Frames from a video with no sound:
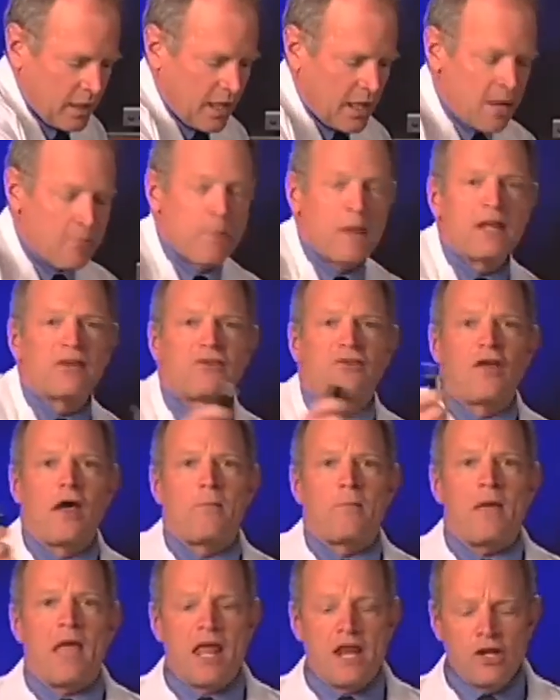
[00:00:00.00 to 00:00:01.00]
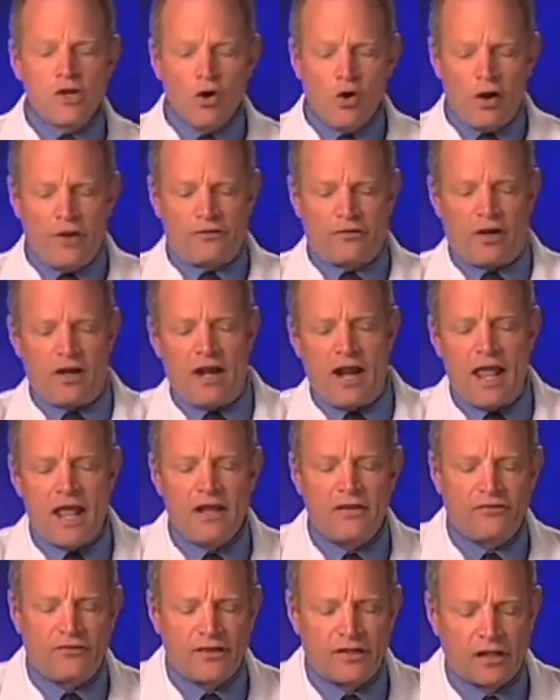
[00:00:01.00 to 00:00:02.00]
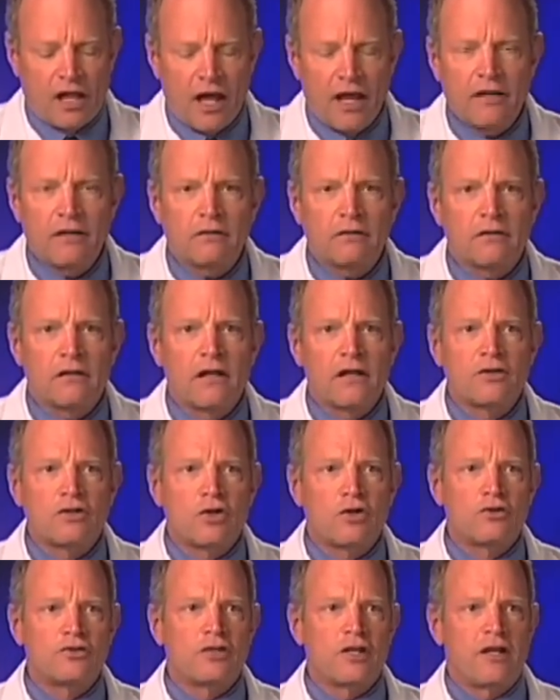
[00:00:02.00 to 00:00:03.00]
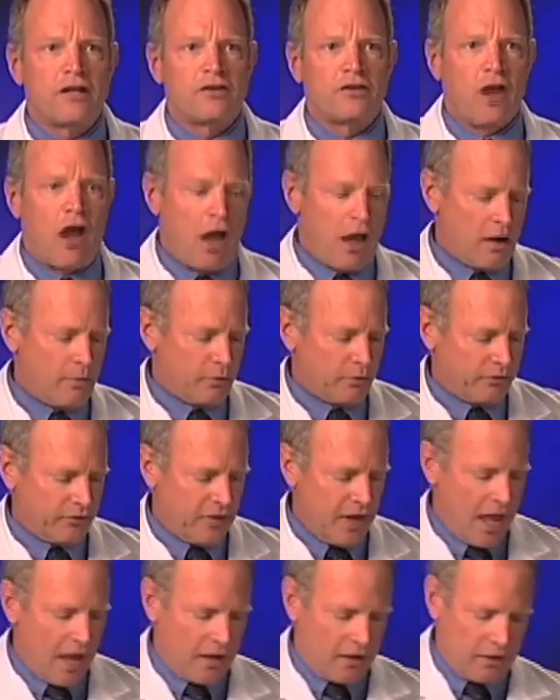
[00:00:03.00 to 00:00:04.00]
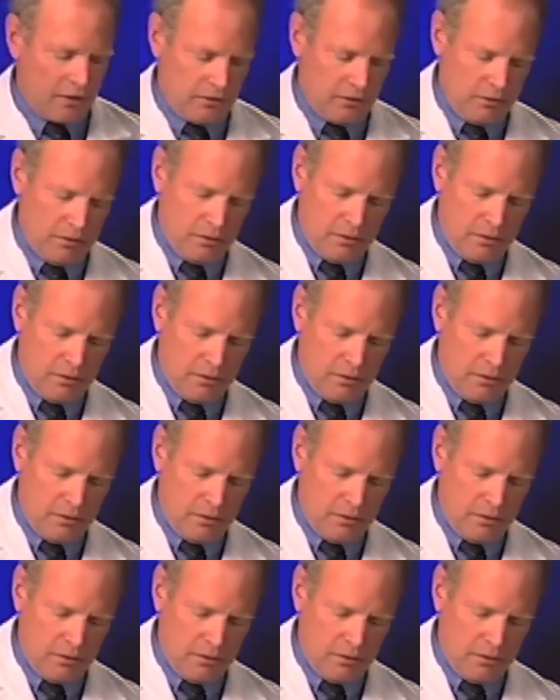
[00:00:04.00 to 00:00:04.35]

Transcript: and it picks up any noise on an AC line and turns it into audible static.